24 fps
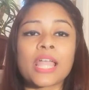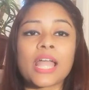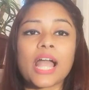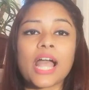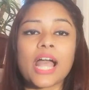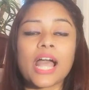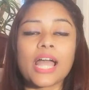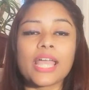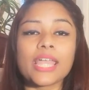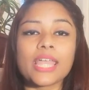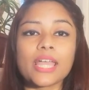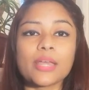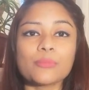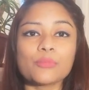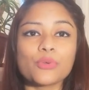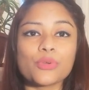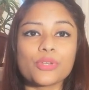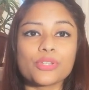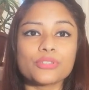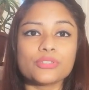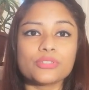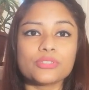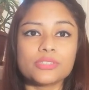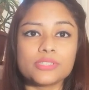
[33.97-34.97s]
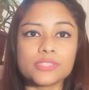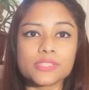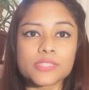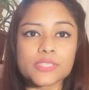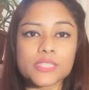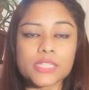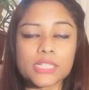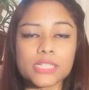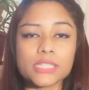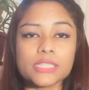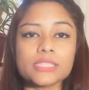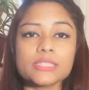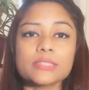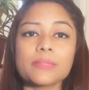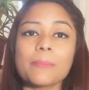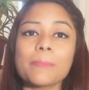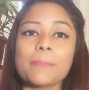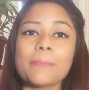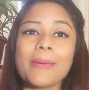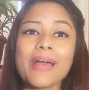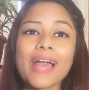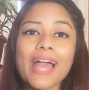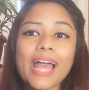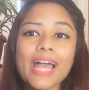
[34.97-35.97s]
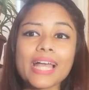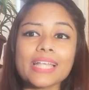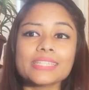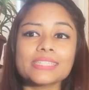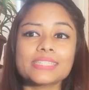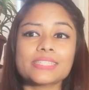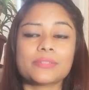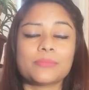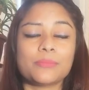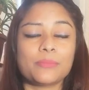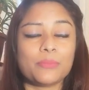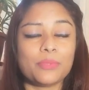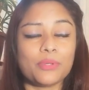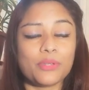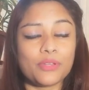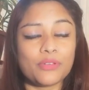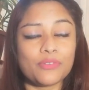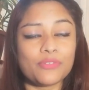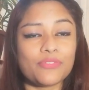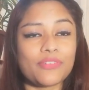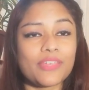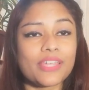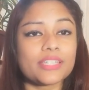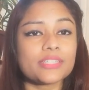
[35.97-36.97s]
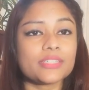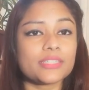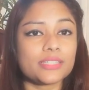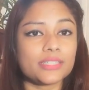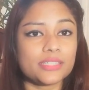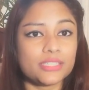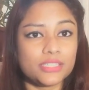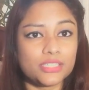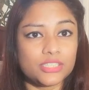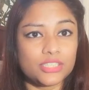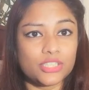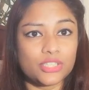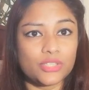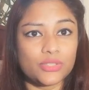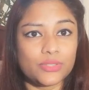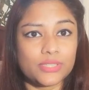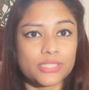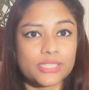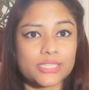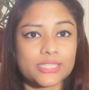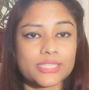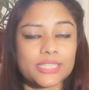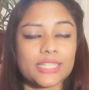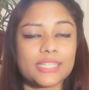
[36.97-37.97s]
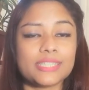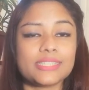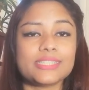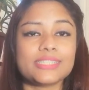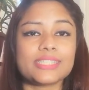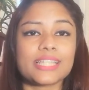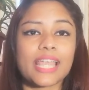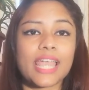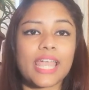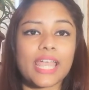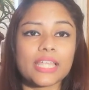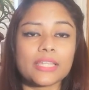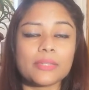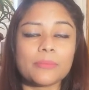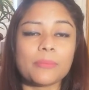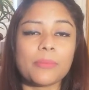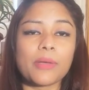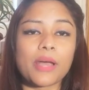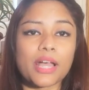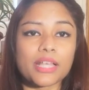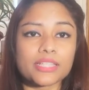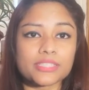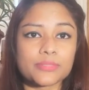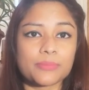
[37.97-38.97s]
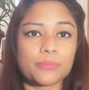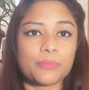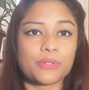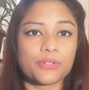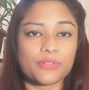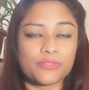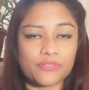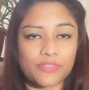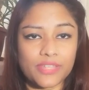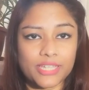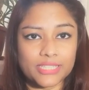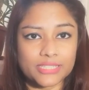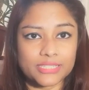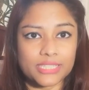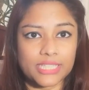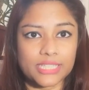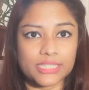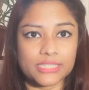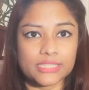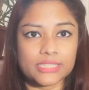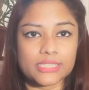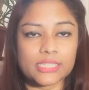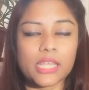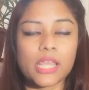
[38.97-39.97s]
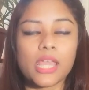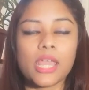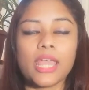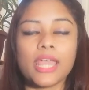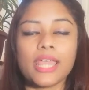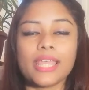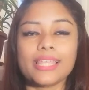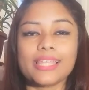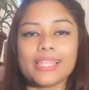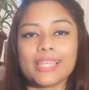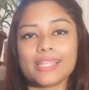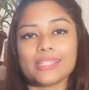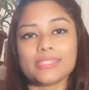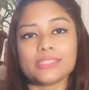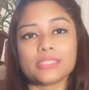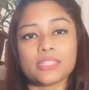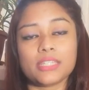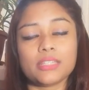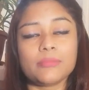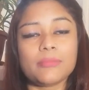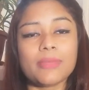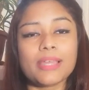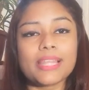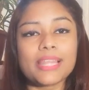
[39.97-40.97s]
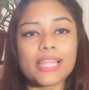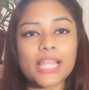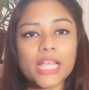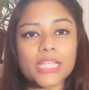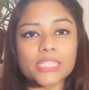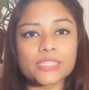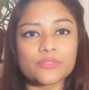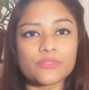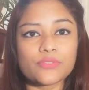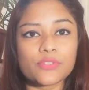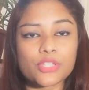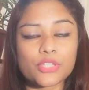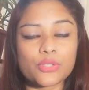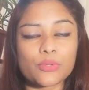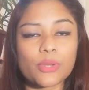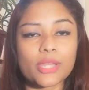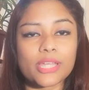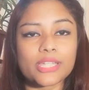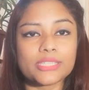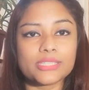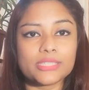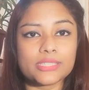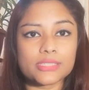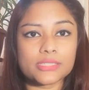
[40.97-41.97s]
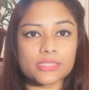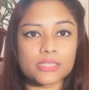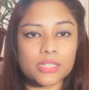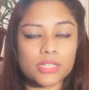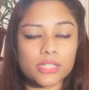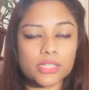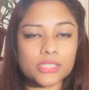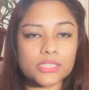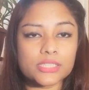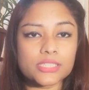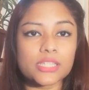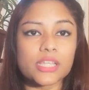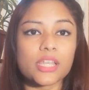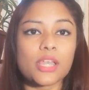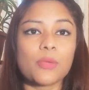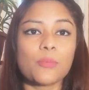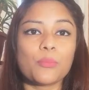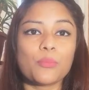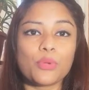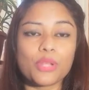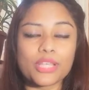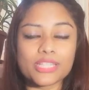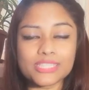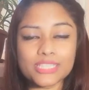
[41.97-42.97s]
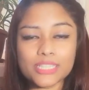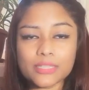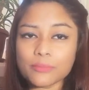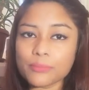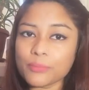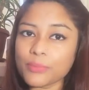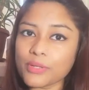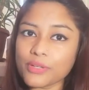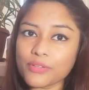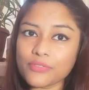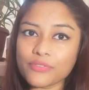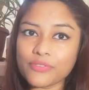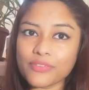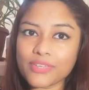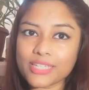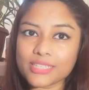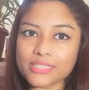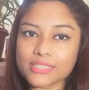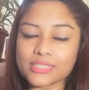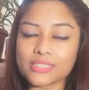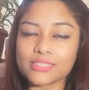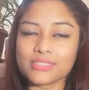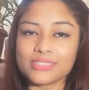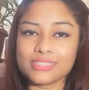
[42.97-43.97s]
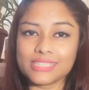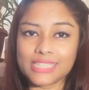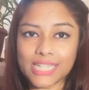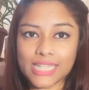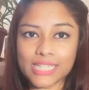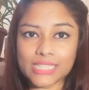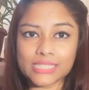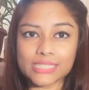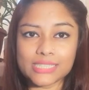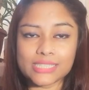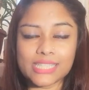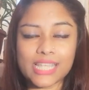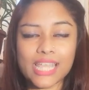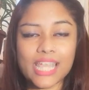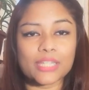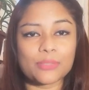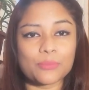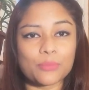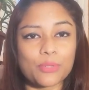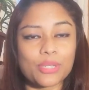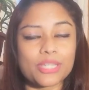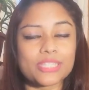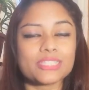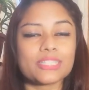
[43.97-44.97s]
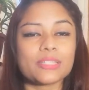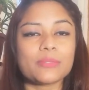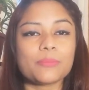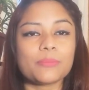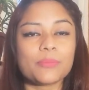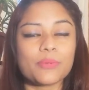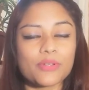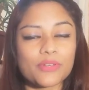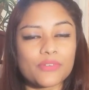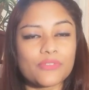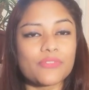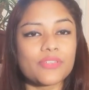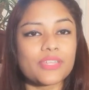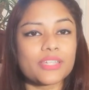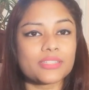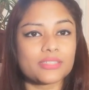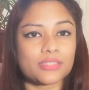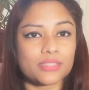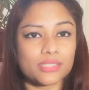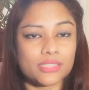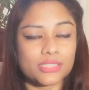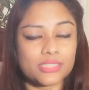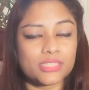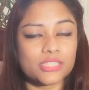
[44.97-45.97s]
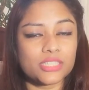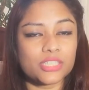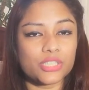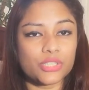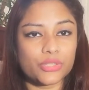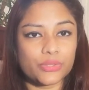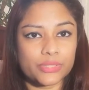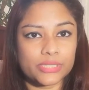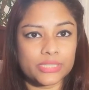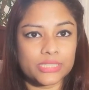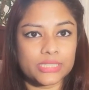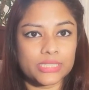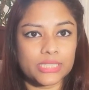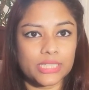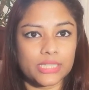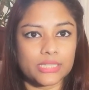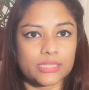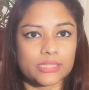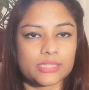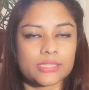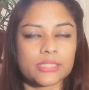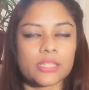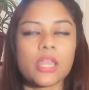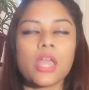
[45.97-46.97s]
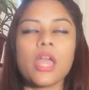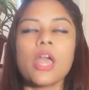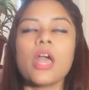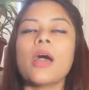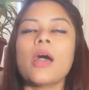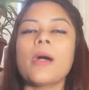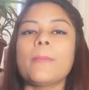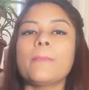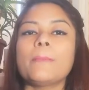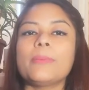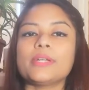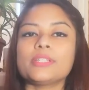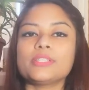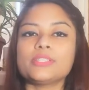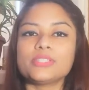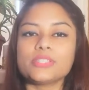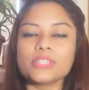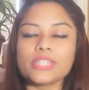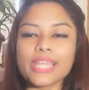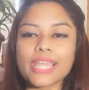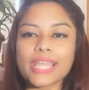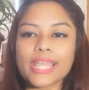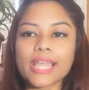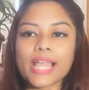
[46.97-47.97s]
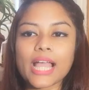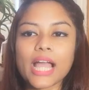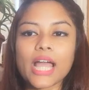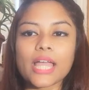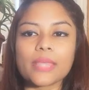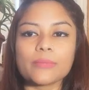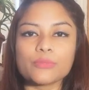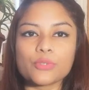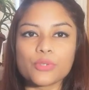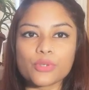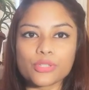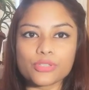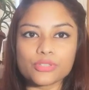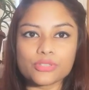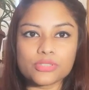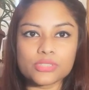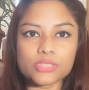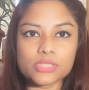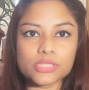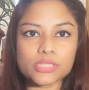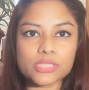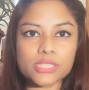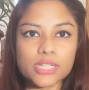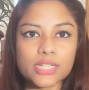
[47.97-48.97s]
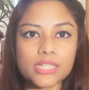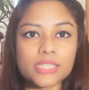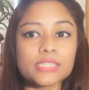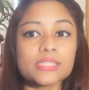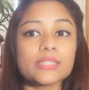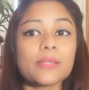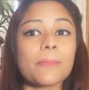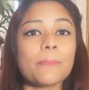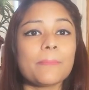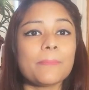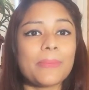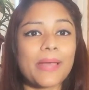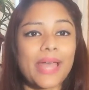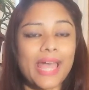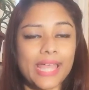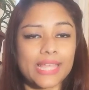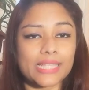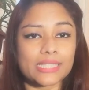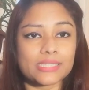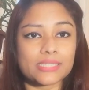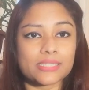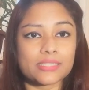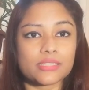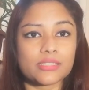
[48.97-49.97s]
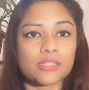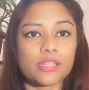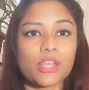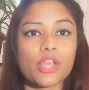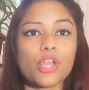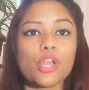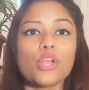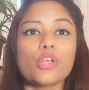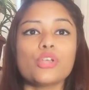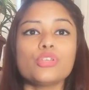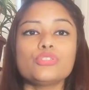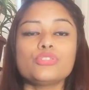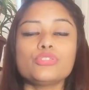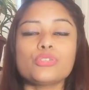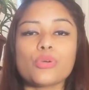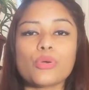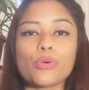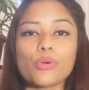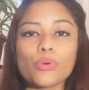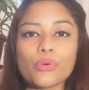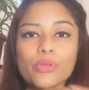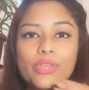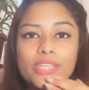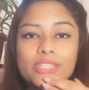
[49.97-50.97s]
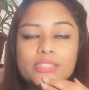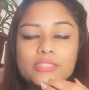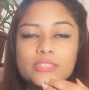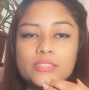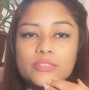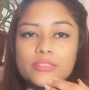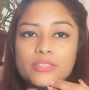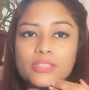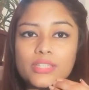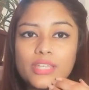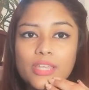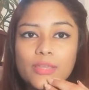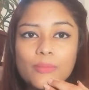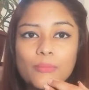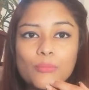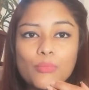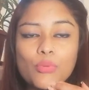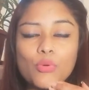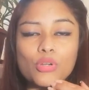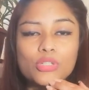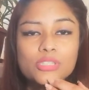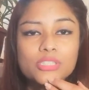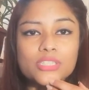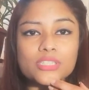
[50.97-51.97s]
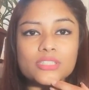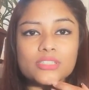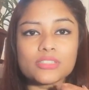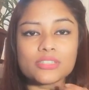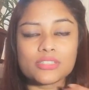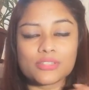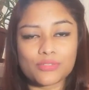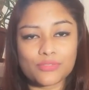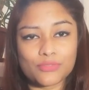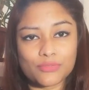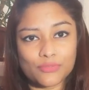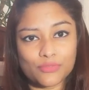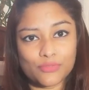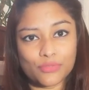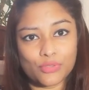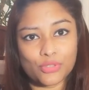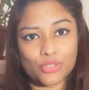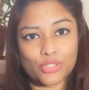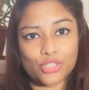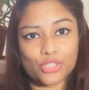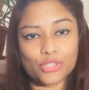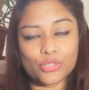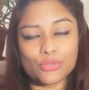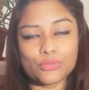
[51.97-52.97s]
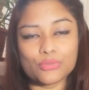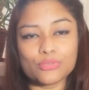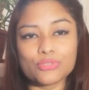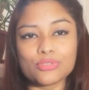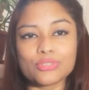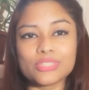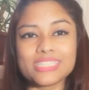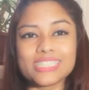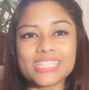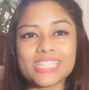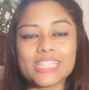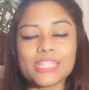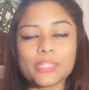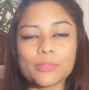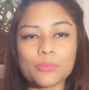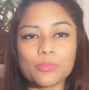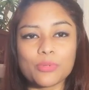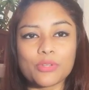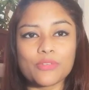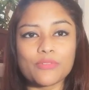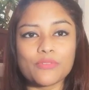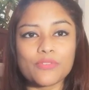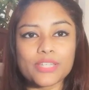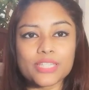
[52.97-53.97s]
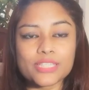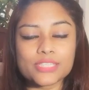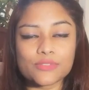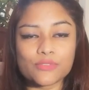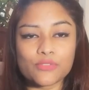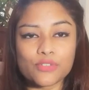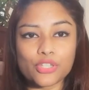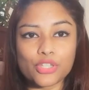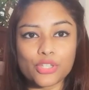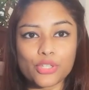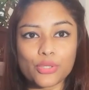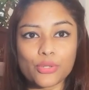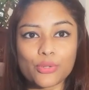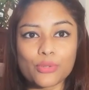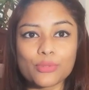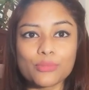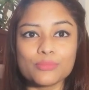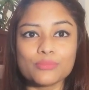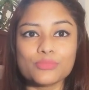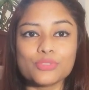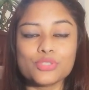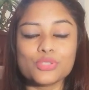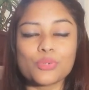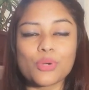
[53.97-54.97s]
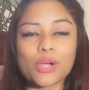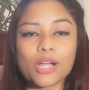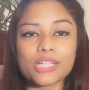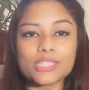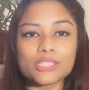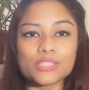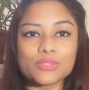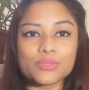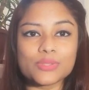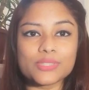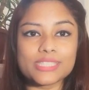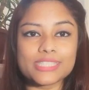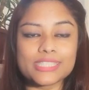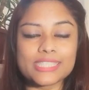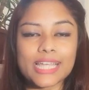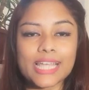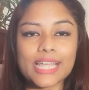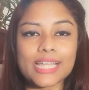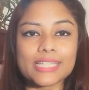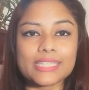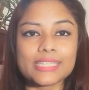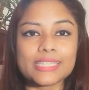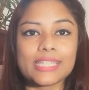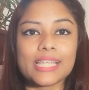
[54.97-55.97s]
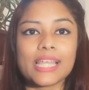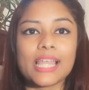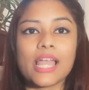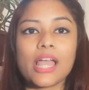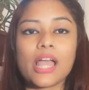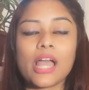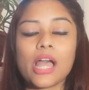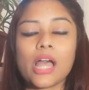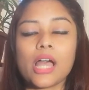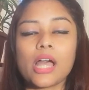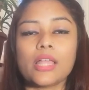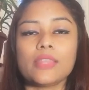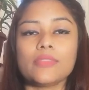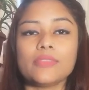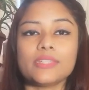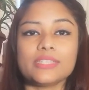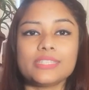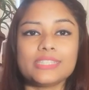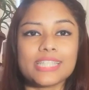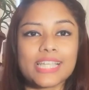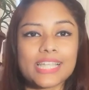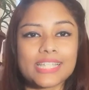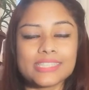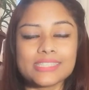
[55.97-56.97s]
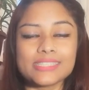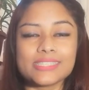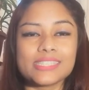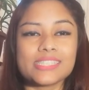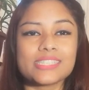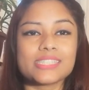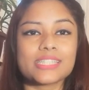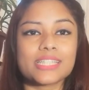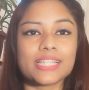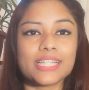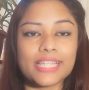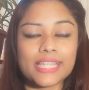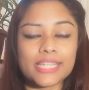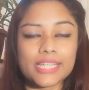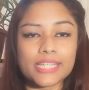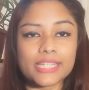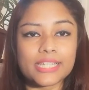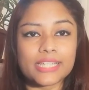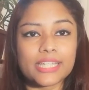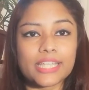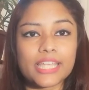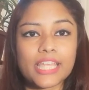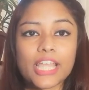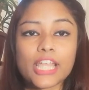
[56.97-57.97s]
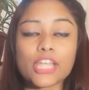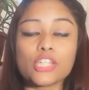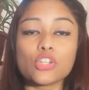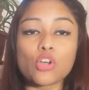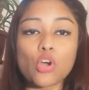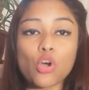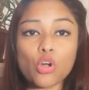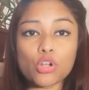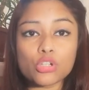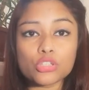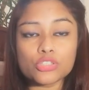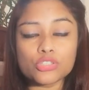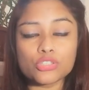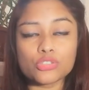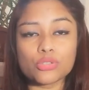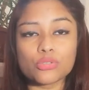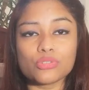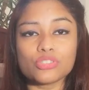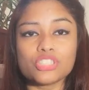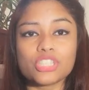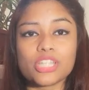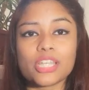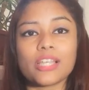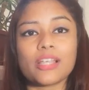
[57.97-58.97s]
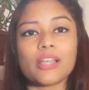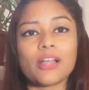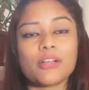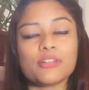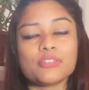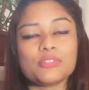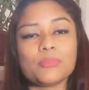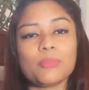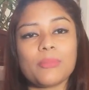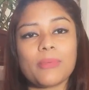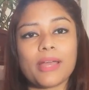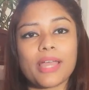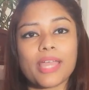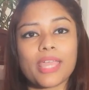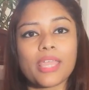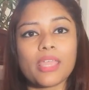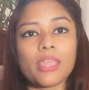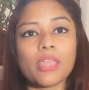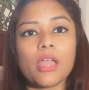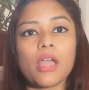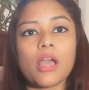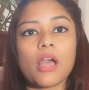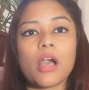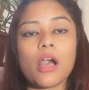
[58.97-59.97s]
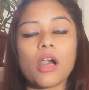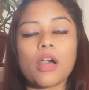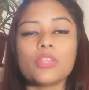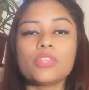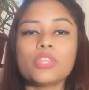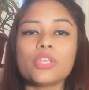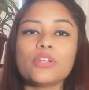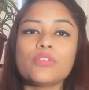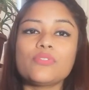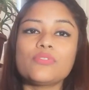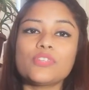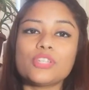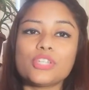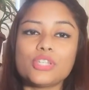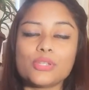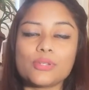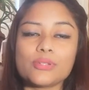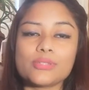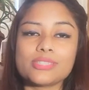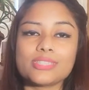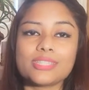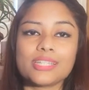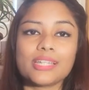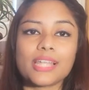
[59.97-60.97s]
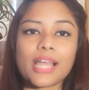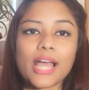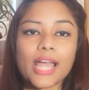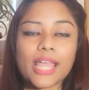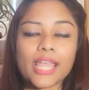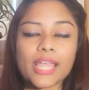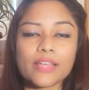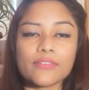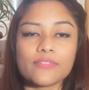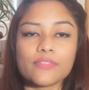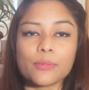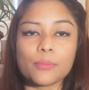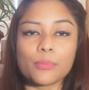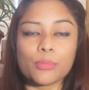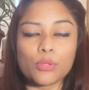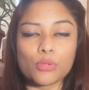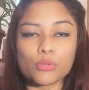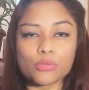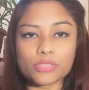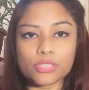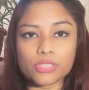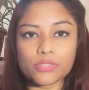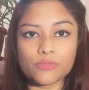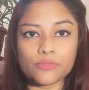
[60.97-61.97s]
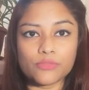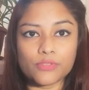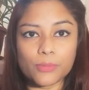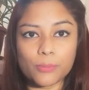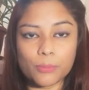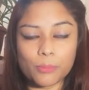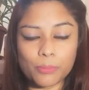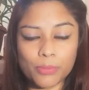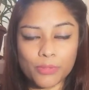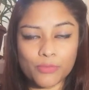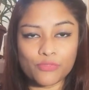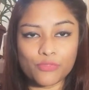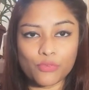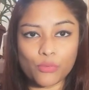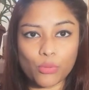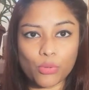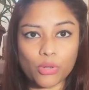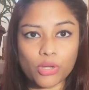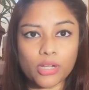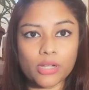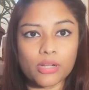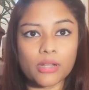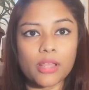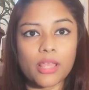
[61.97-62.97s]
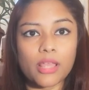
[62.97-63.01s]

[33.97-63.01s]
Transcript: I am going to discuss past perfect continuous tense and past perfect tense. Yes, in my last video I discussed present perfect tense and present perfect continuous tense. But today I'm going to discuss past. So it's important for you to see the previous video to understand the tenses clearly, and also check out my other videos that I have uploaded before